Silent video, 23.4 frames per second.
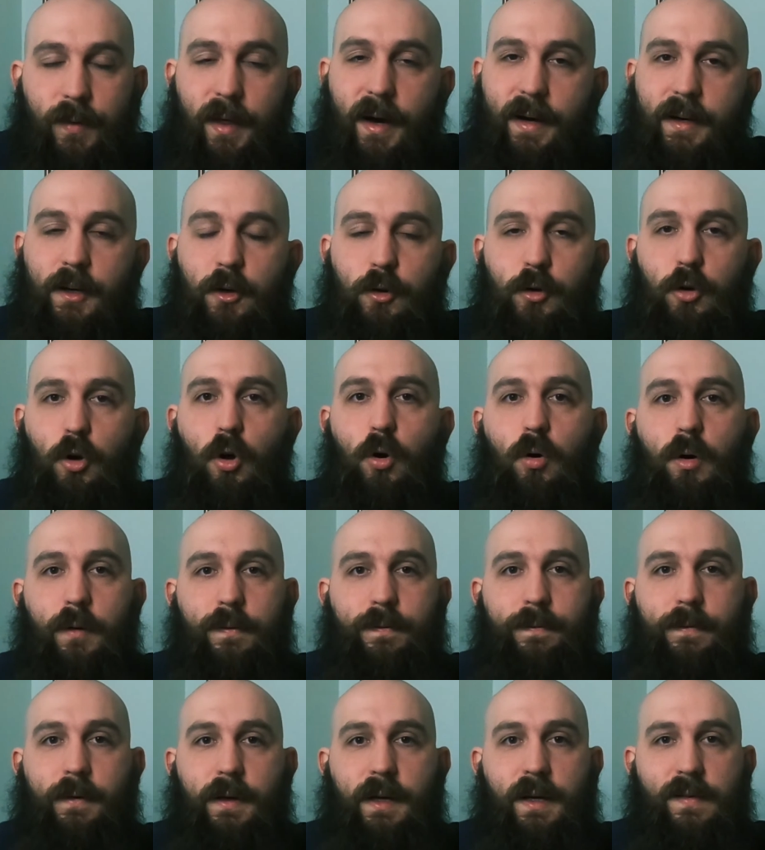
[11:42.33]
I don't know
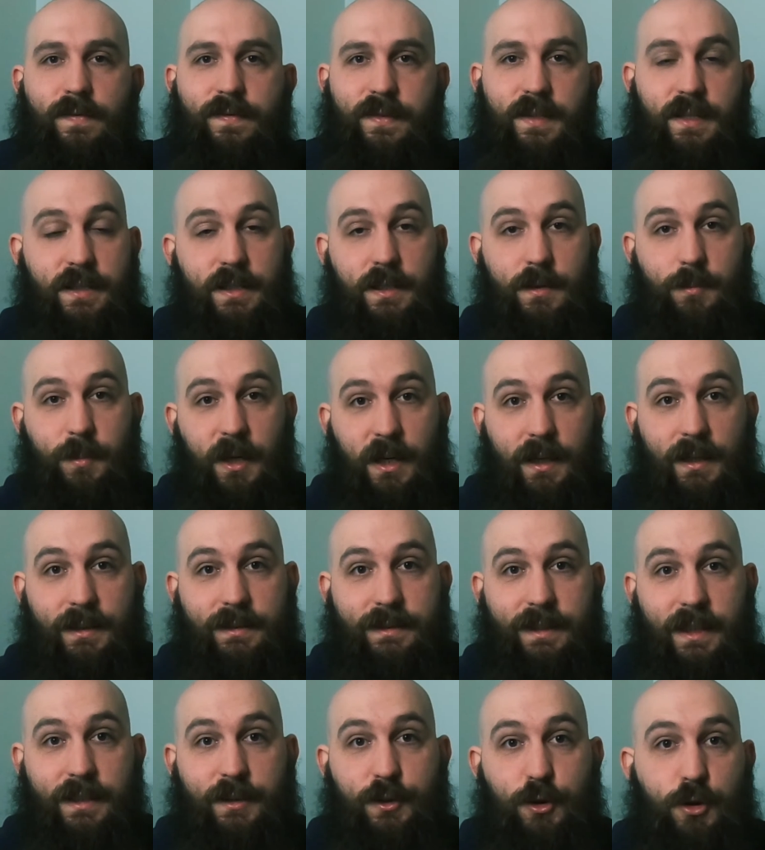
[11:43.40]
if this is making
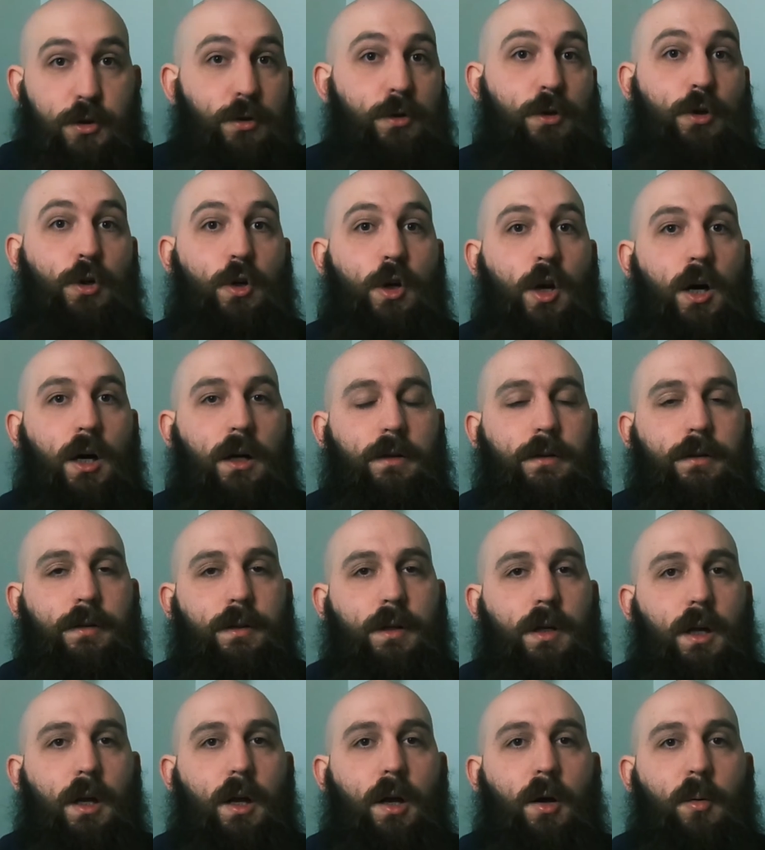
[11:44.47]
sense to you or not,
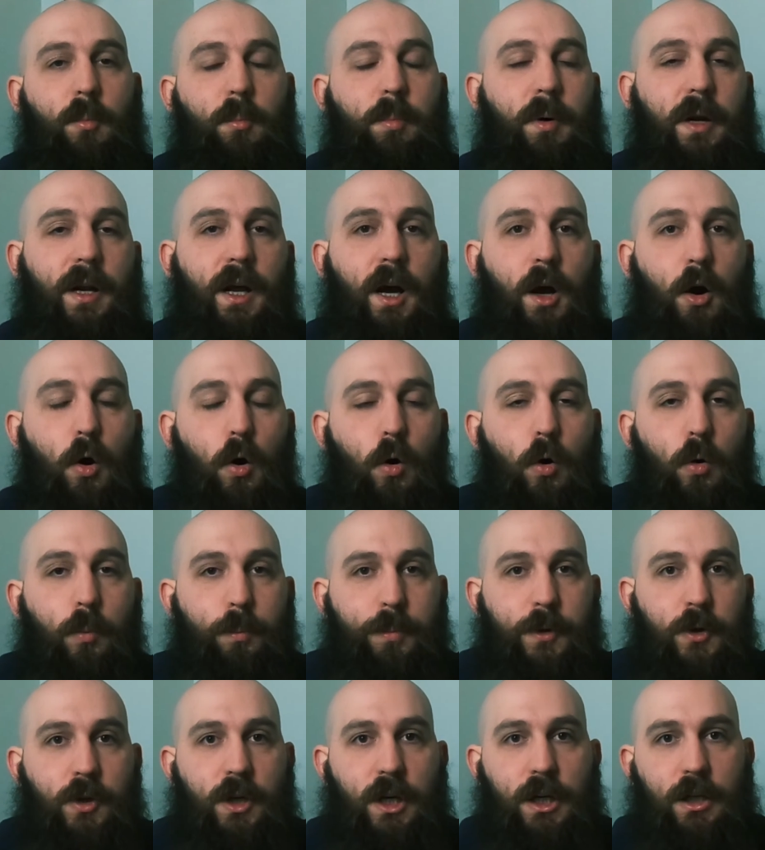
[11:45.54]
but I hope
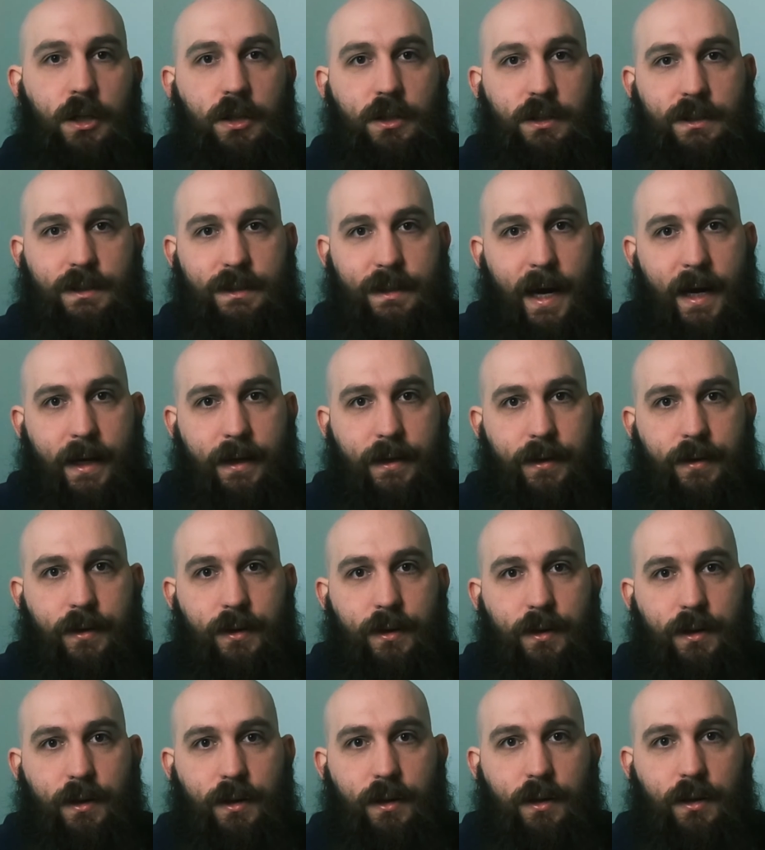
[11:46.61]
you can understand
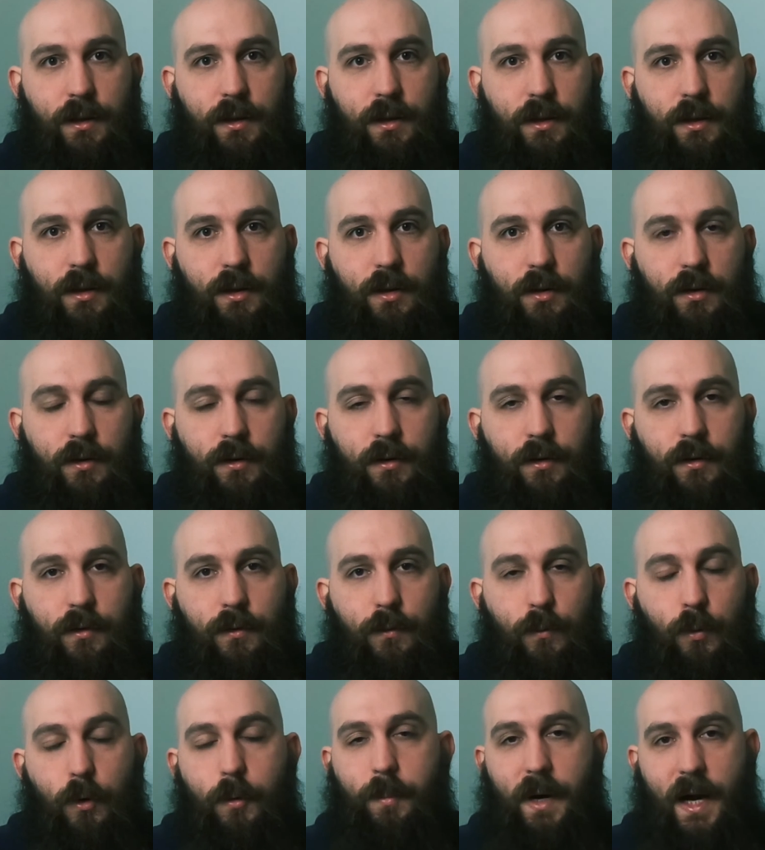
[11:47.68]

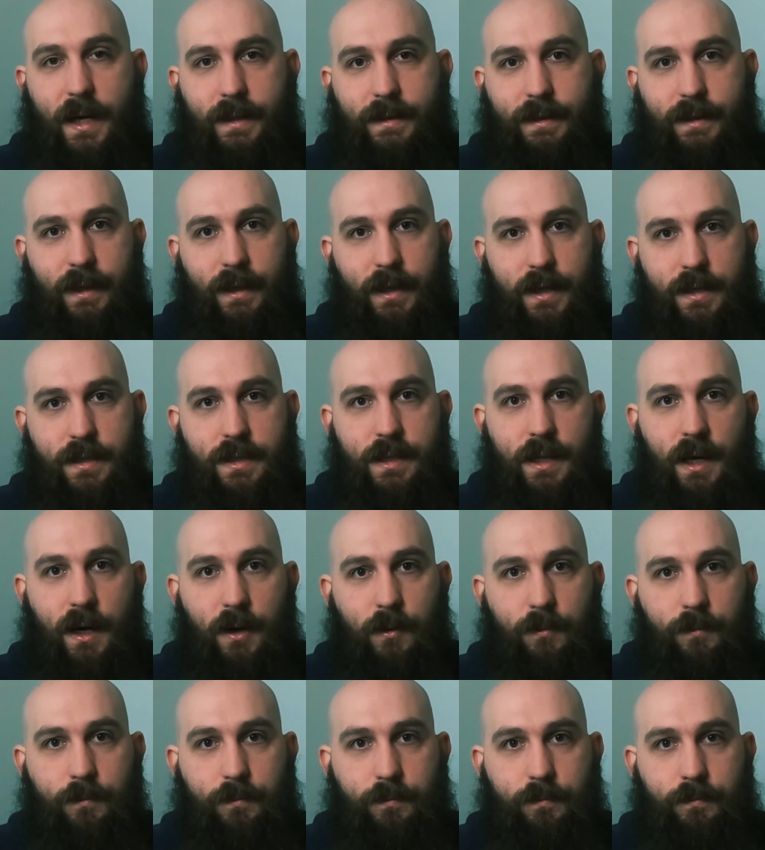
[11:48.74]
what masking is now.
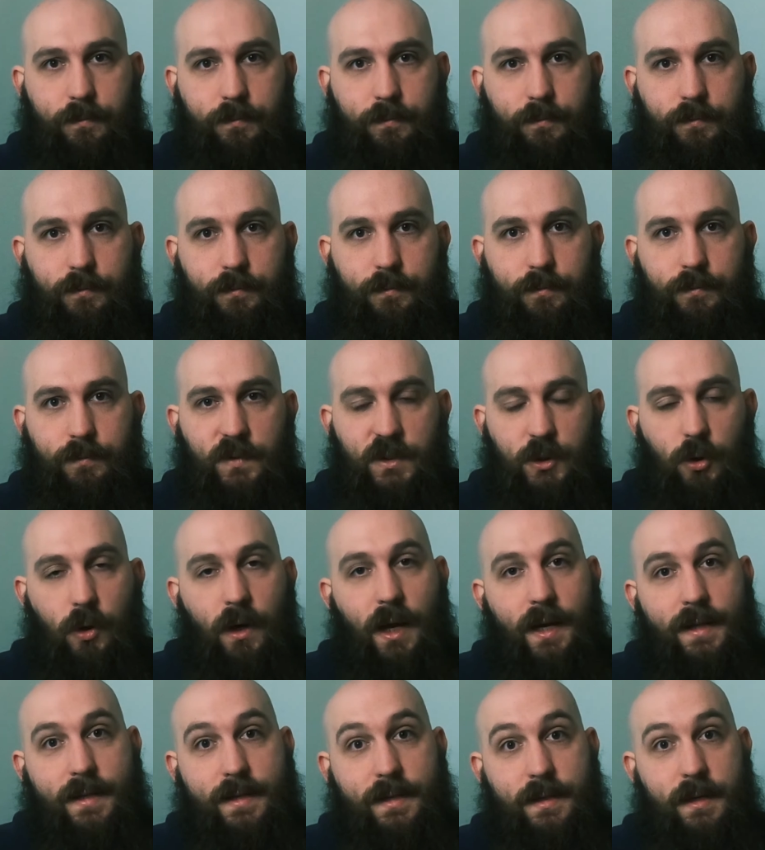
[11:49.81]
So
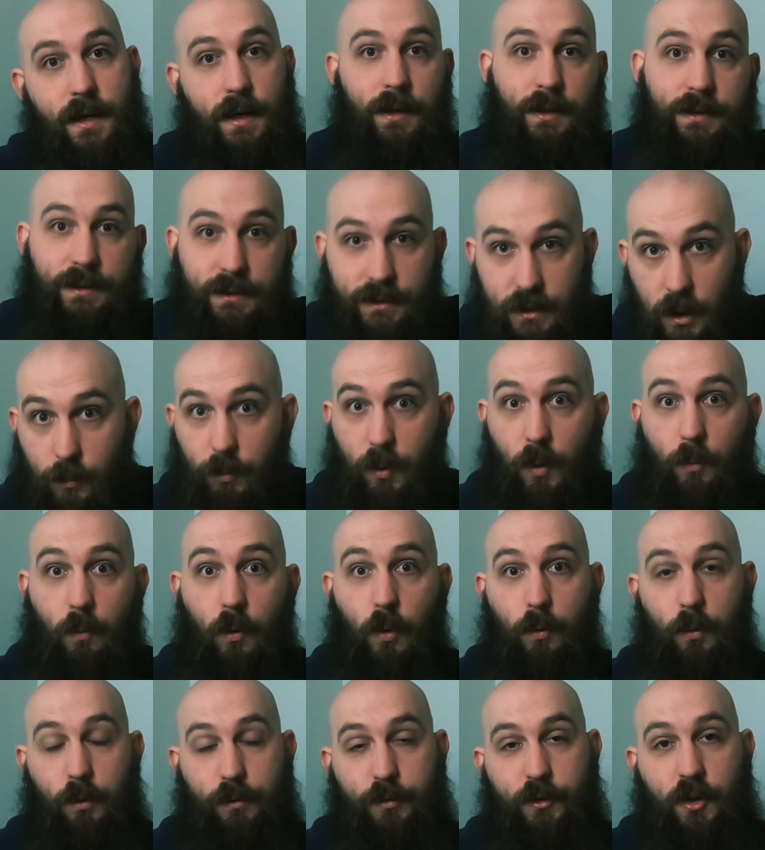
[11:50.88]
let's sum up what
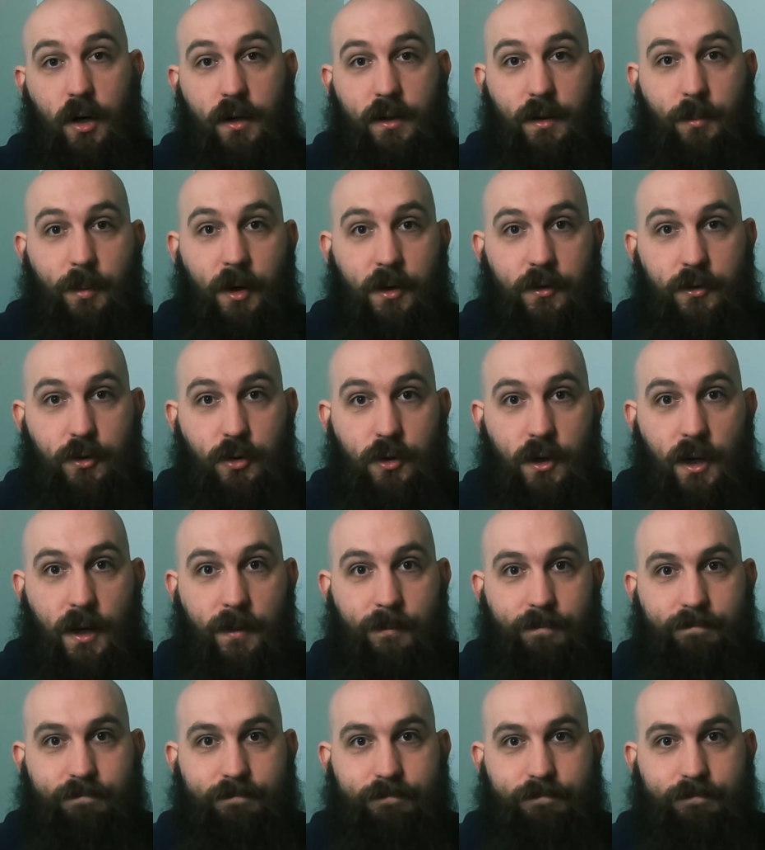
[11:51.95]
we've talked about today.